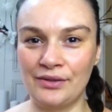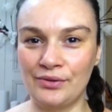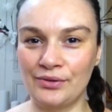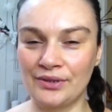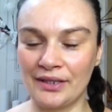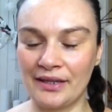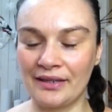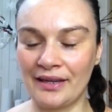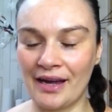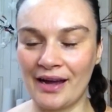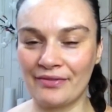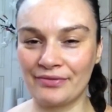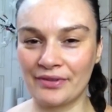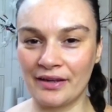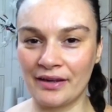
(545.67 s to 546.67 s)
use
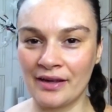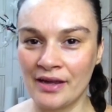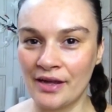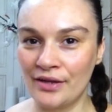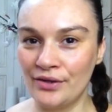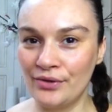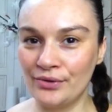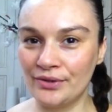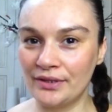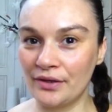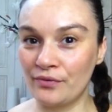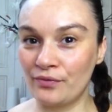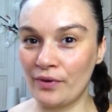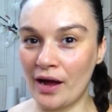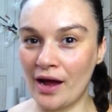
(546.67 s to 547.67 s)
after
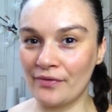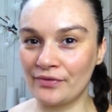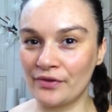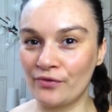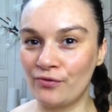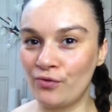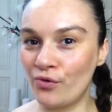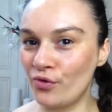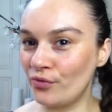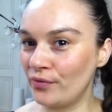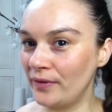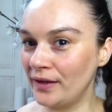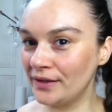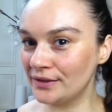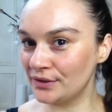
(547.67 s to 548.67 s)
4
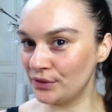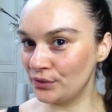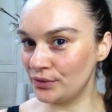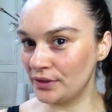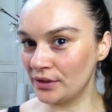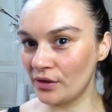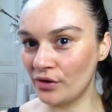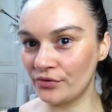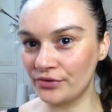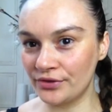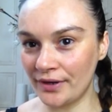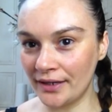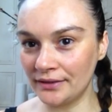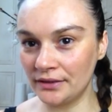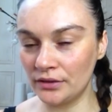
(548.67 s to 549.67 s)
weeks using of
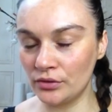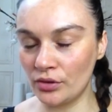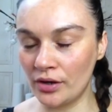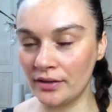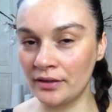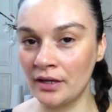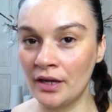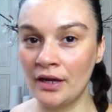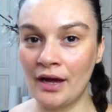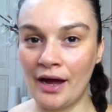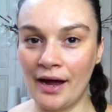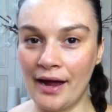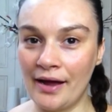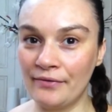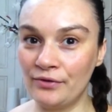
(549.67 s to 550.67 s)
tretinoin.
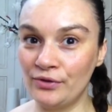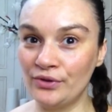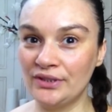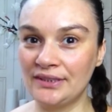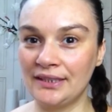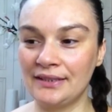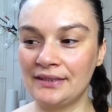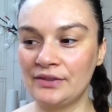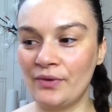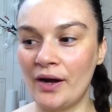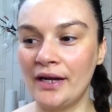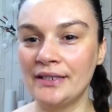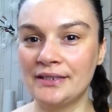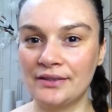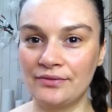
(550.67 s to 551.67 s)
I have used it
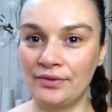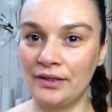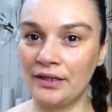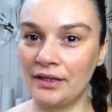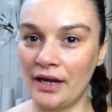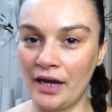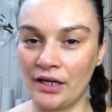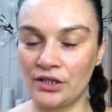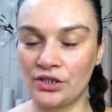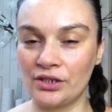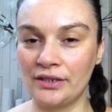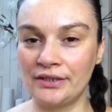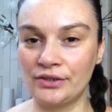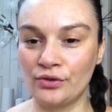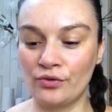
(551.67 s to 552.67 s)
twice a week
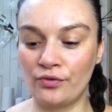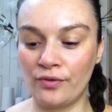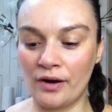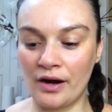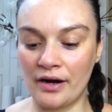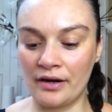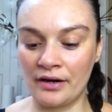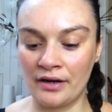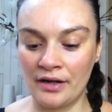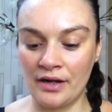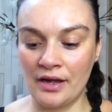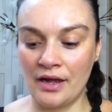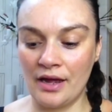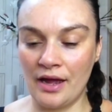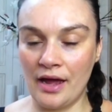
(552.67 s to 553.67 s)
actually so far,
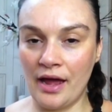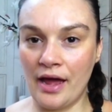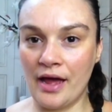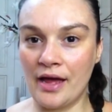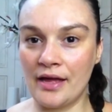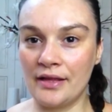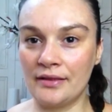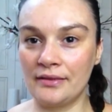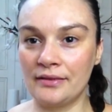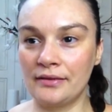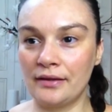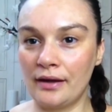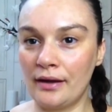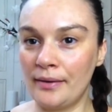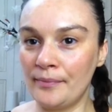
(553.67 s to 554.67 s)
and
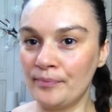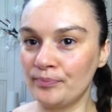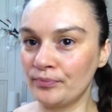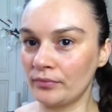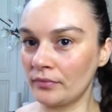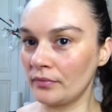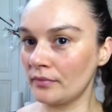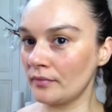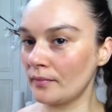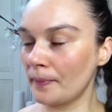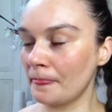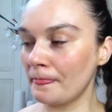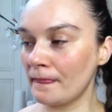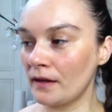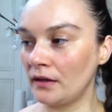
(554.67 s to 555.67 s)

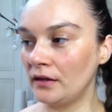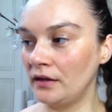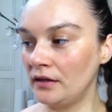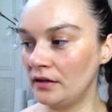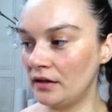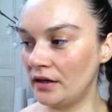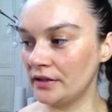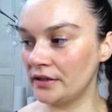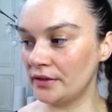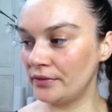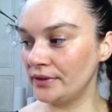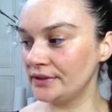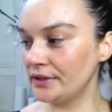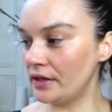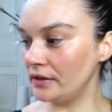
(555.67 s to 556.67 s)
here are the
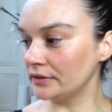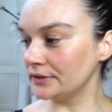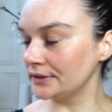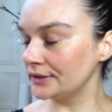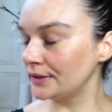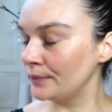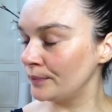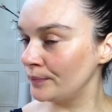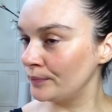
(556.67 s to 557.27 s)
results.